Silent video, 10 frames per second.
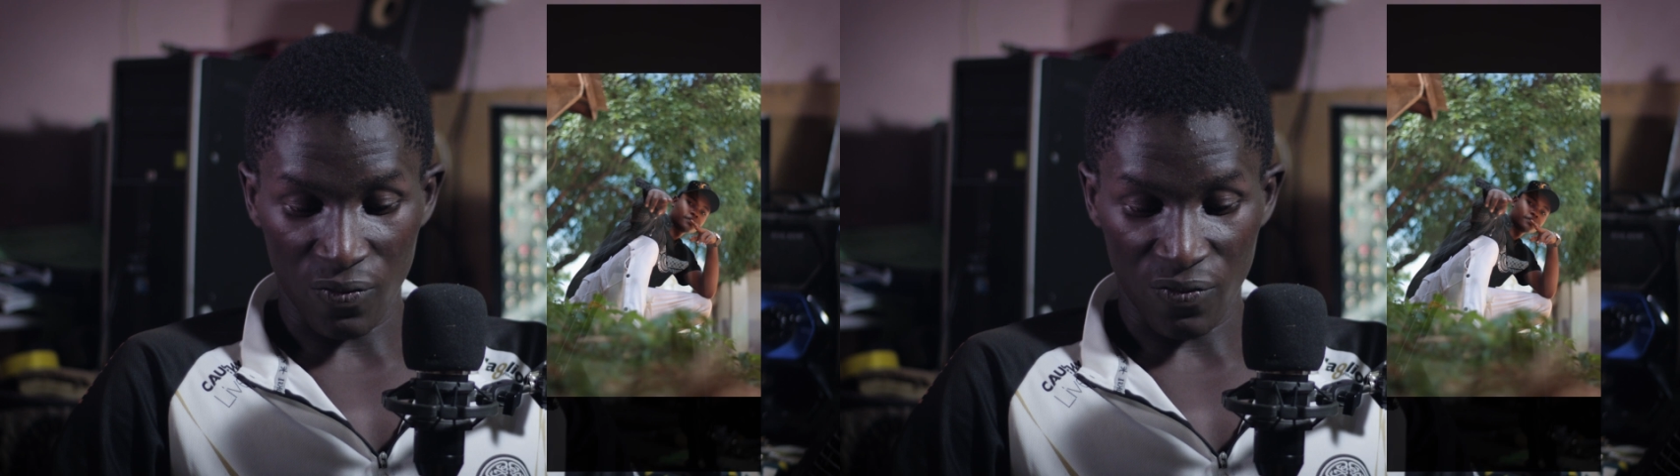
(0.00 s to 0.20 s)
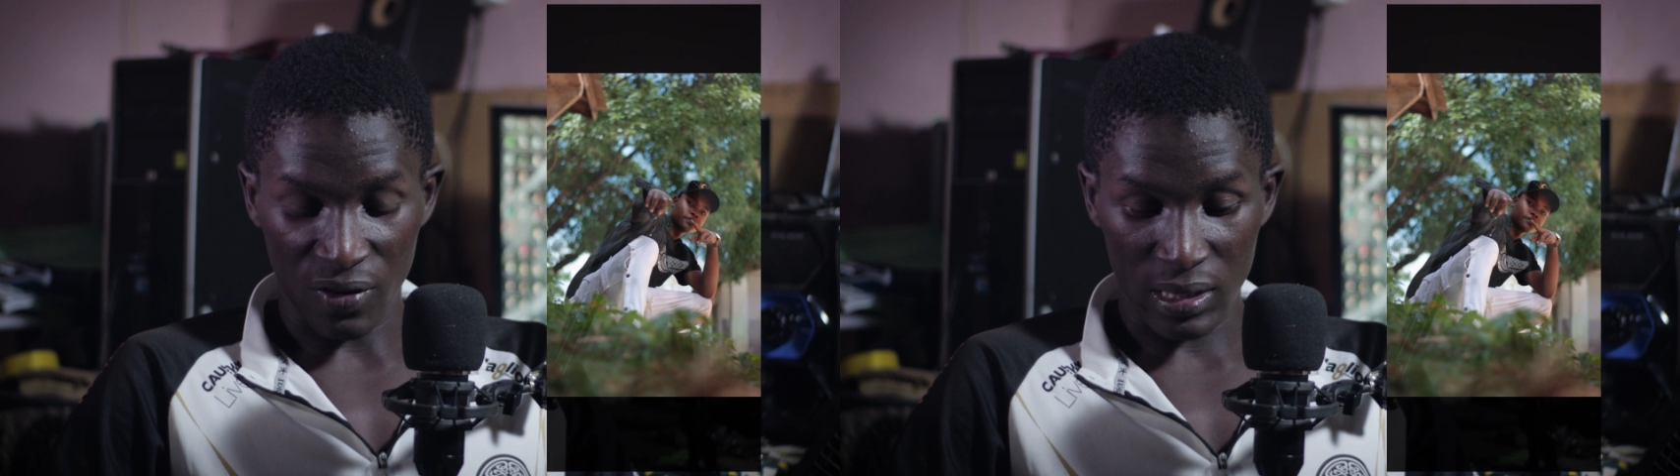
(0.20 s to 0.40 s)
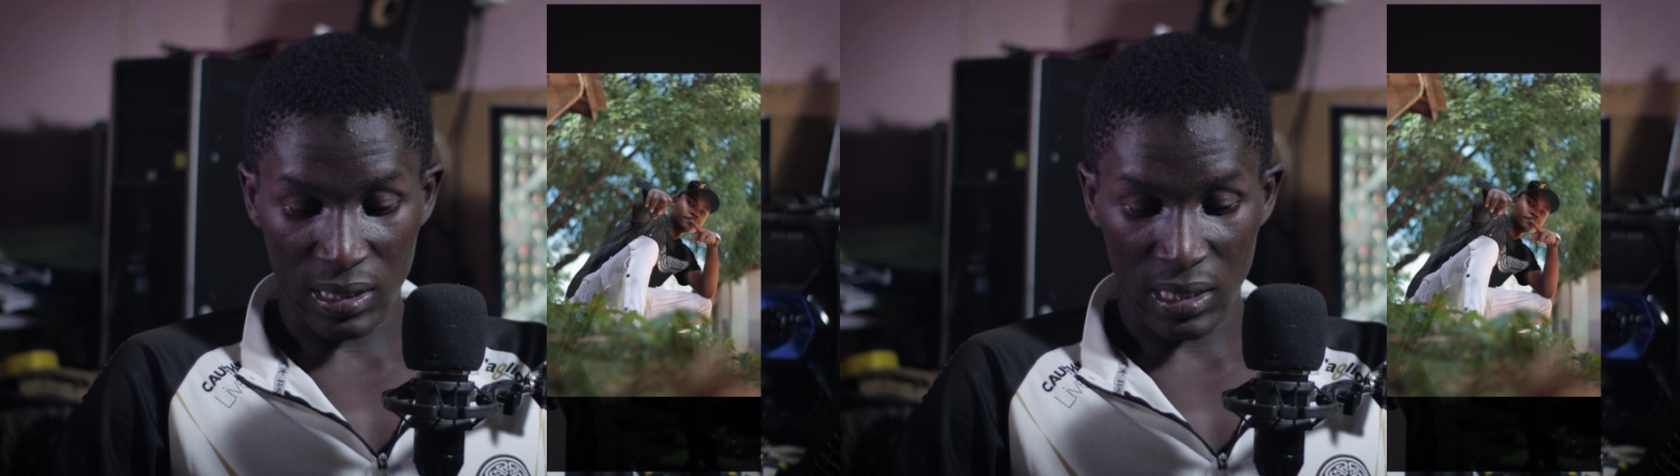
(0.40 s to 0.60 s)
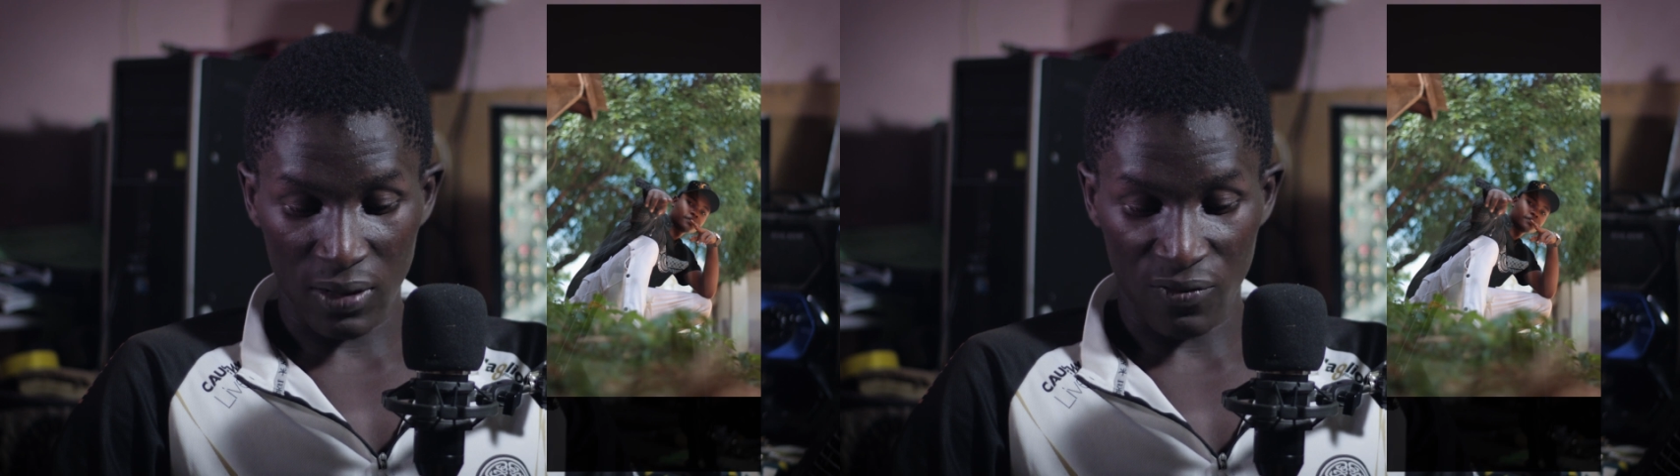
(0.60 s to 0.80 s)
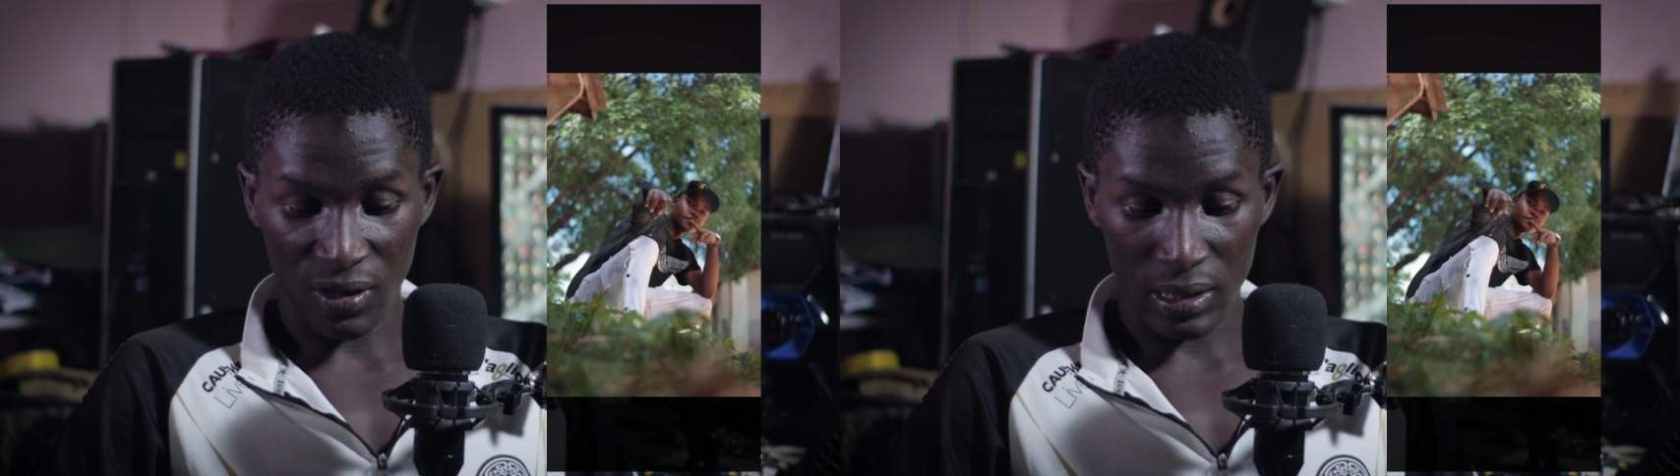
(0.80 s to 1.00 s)
first
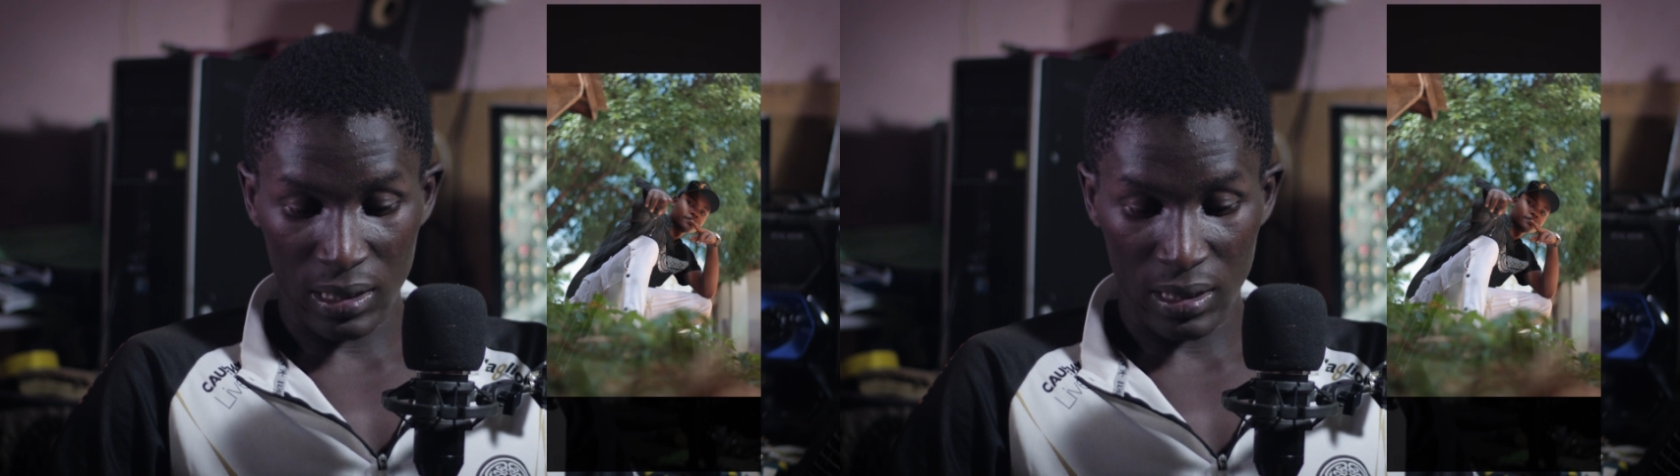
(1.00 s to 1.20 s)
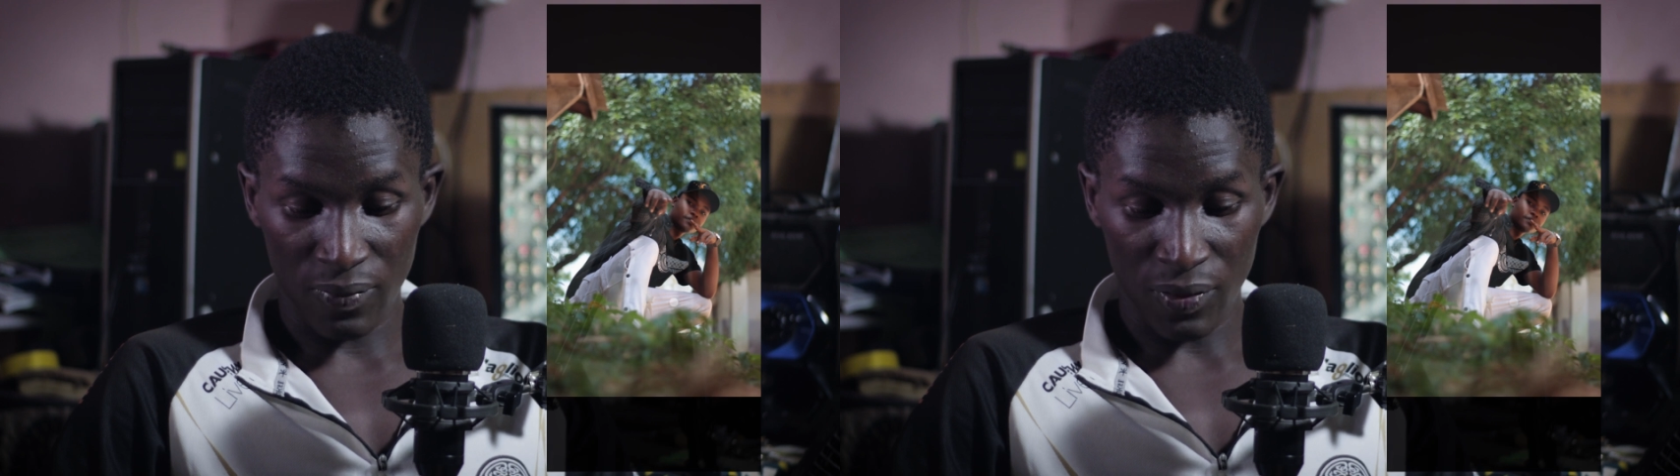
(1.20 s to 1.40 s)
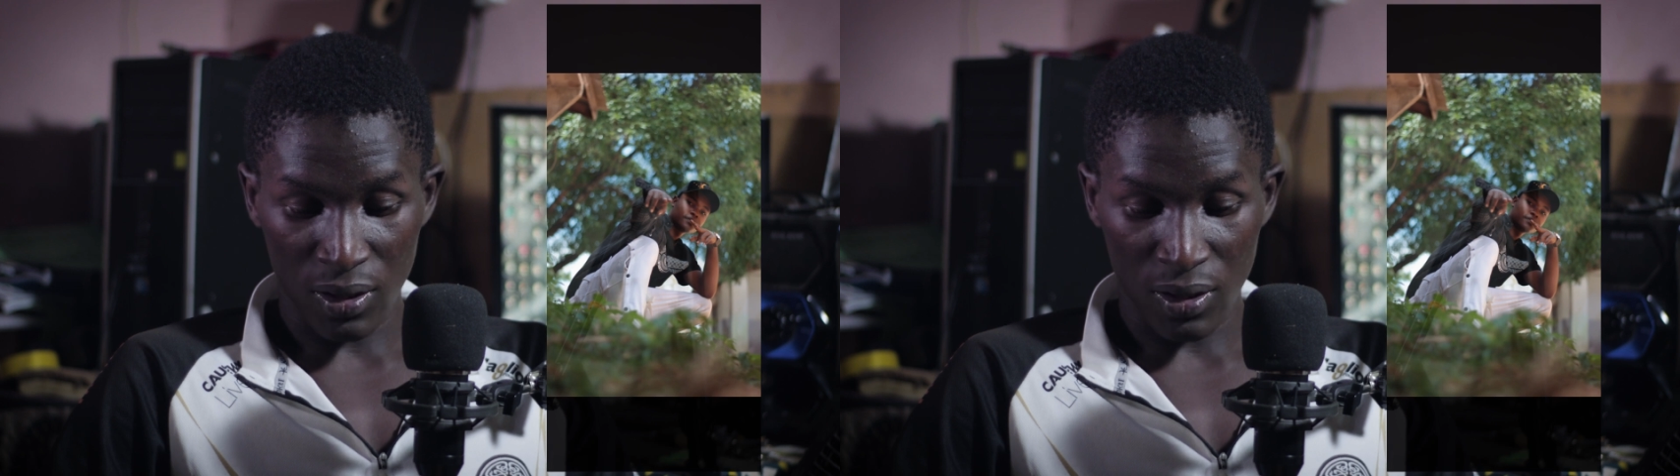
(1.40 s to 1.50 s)
thing first,